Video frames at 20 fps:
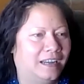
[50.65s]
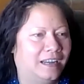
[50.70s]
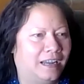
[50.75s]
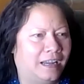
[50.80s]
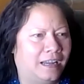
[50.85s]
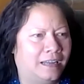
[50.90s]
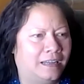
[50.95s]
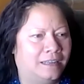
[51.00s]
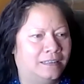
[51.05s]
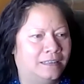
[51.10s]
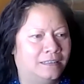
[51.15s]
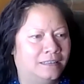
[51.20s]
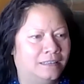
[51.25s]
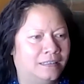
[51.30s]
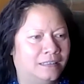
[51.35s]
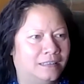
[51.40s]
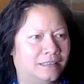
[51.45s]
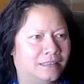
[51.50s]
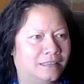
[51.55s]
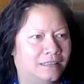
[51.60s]

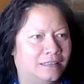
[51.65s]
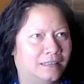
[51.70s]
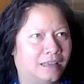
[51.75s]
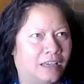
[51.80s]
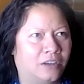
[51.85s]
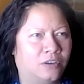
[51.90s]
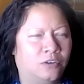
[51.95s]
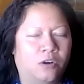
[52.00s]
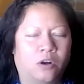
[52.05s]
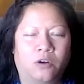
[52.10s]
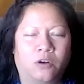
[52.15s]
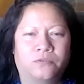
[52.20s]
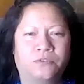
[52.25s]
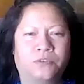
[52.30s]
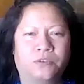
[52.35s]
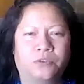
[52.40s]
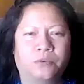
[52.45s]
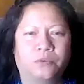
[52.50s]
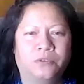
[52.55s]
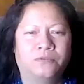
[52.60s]
And I
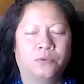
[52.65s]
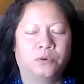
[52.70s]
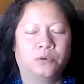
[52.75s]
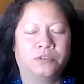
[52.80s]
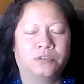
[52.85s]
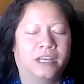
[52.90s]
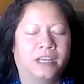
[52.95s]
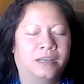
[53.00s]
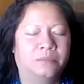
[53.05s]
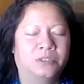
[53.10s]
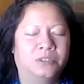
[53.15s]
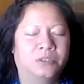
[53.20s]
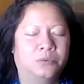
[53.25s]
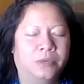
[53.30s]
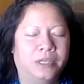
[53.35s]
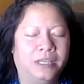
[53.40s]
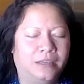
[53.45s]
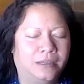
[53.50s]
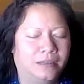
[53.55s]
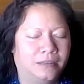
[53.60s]
golfed three, four times a
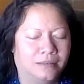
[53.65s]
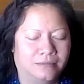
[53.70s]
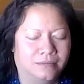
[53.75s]
week,